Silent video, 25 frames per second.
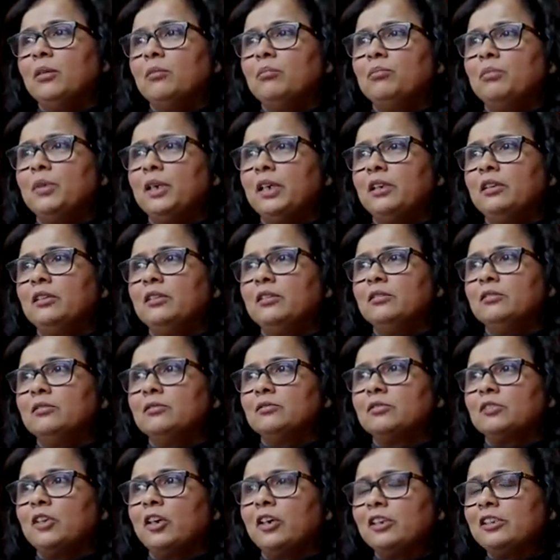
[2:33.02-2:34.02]
But
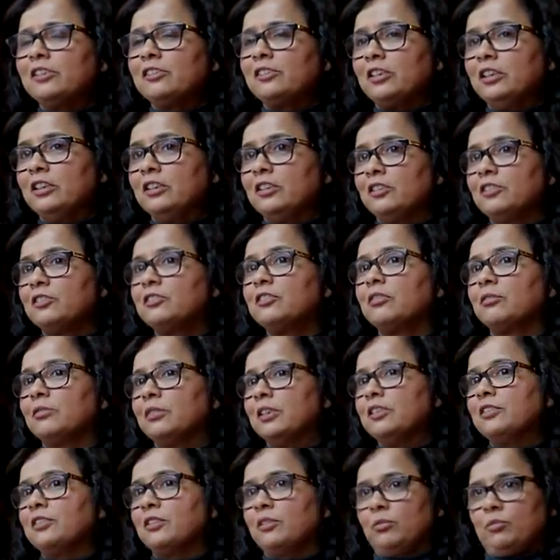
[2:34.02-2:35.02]
honestly, there's a
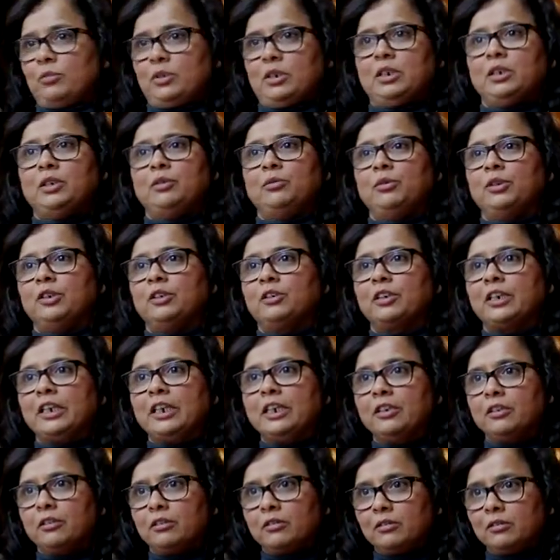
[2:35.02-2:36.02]
reason why we are
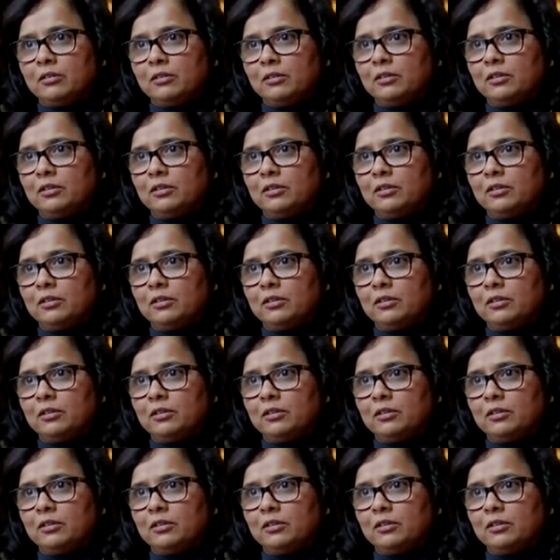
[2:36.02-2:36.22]
here.